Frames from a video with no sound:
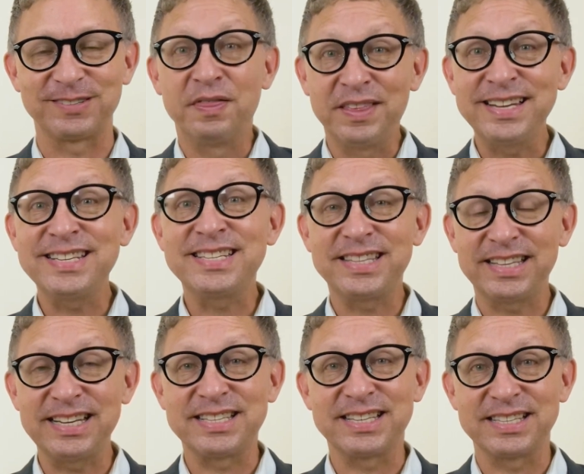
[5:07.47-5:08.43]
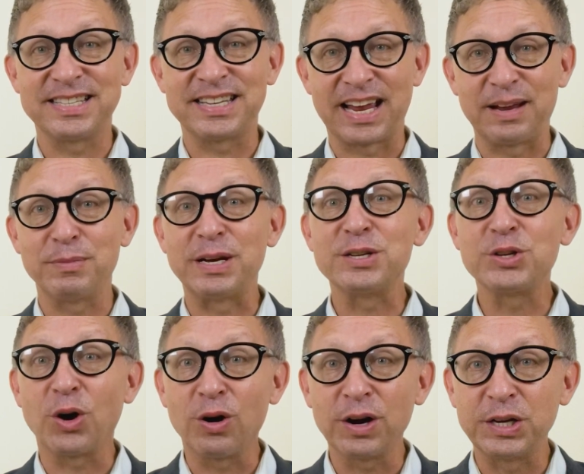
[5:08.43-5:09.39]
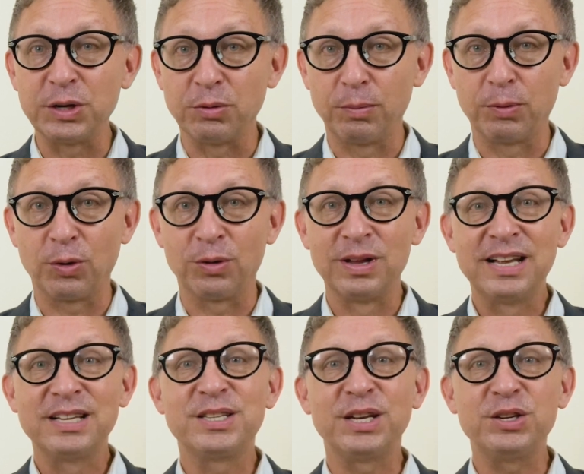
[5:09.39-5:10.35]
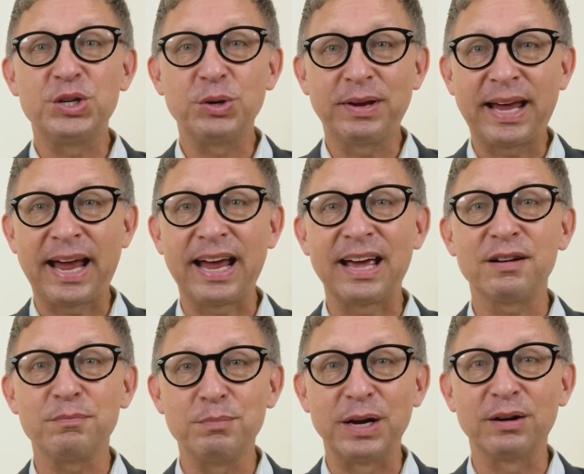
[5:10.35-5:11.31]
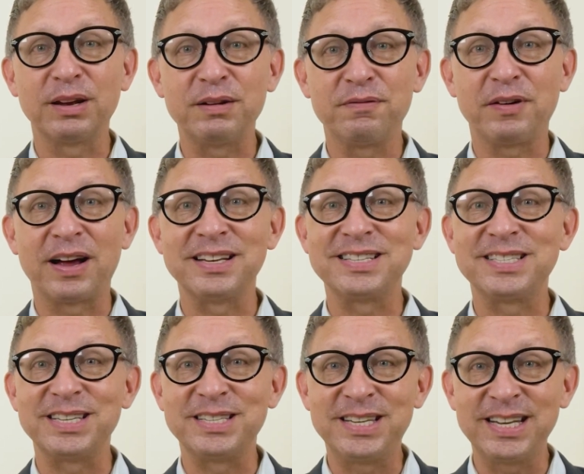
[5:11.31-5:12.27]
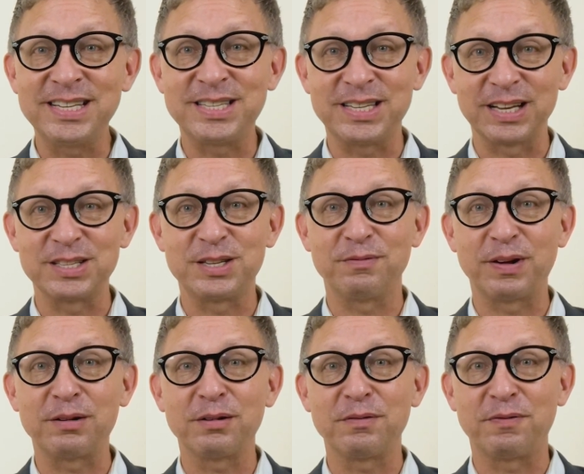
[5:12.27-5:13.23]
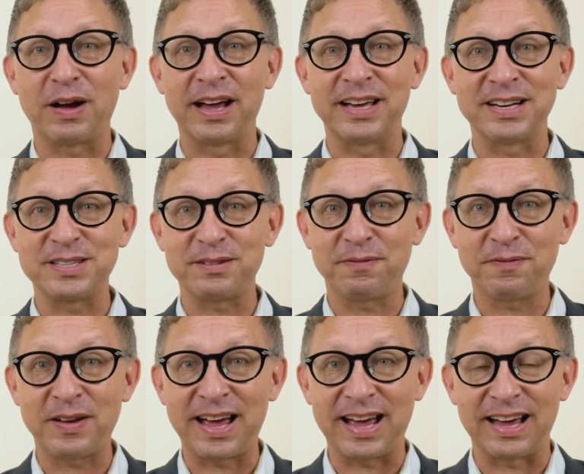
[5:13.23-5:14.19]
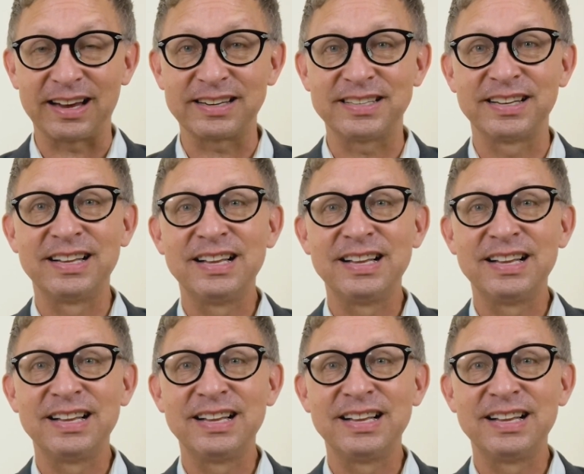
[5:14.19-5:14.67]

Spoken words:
This thesis statement is arguable, since you can't merely find statistics to verify it as a fact.